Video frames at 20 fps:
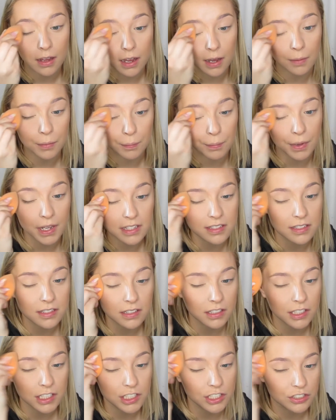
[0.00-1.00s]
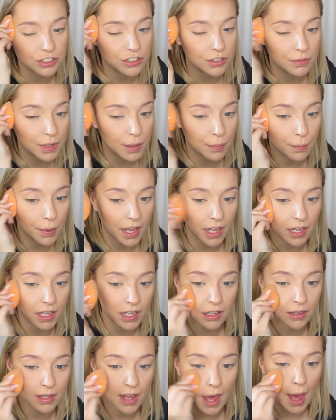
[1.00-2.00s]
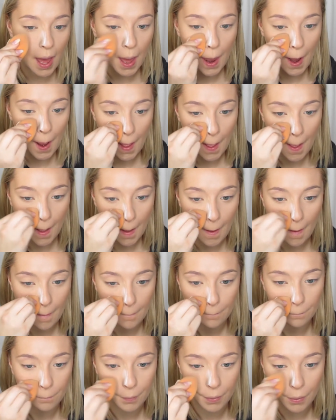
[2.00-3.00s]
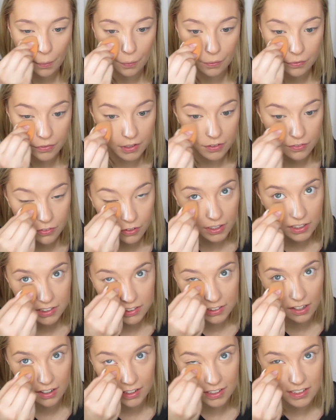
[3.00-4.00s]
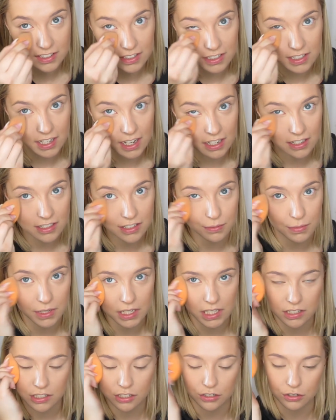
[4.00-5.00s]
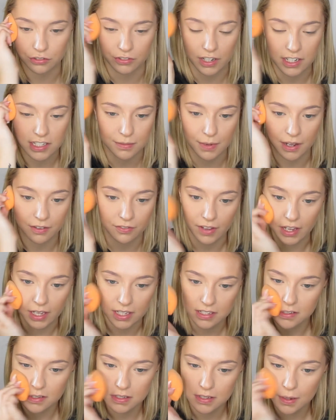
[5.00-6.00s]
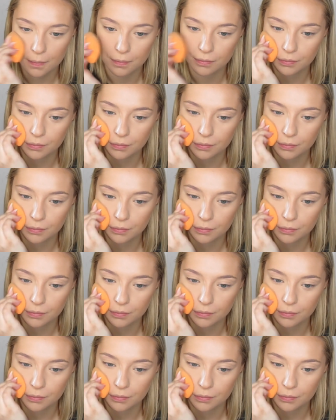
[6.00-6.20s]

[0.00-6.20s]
I'm basically just going to be baking that, but only for as long as it takes me to do the rest of my face.